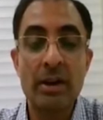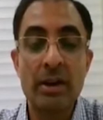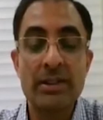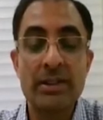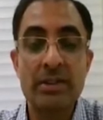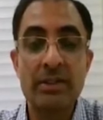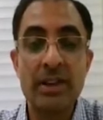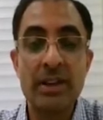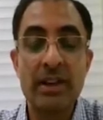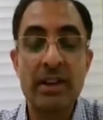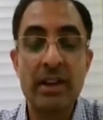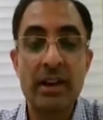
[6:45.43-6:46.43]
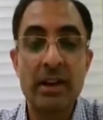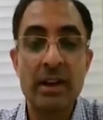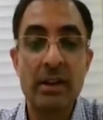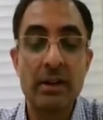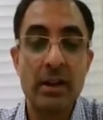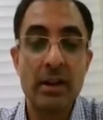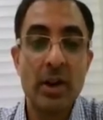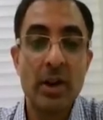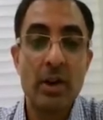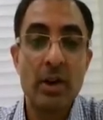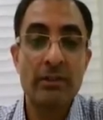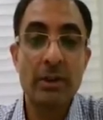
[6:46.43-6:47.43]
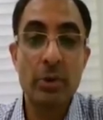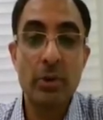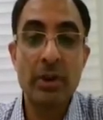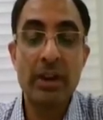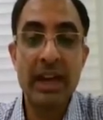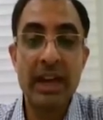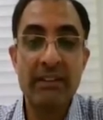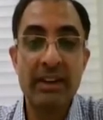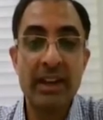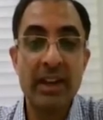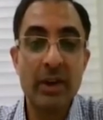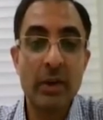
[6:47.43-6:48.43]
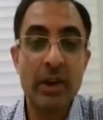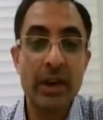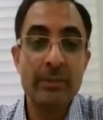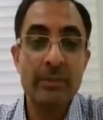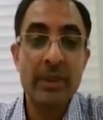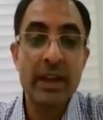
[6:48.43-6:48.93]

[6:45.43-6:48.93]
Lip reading: recess of the pleural cavity. Okay.